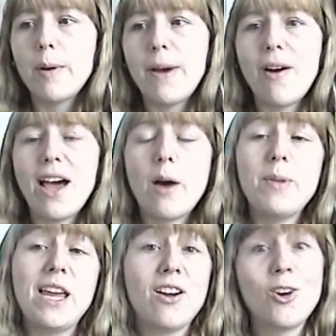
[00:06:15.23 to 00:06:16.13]
about how
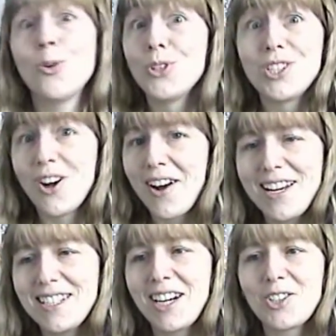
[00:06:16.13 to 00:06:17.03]
being a gold star
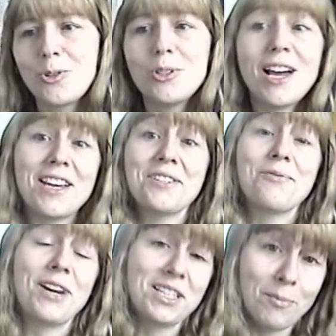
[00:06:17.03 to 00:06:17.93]
asexual has
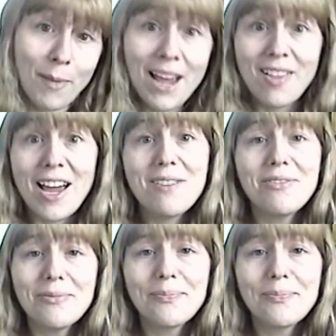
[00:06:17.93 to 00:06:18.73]
affected my life.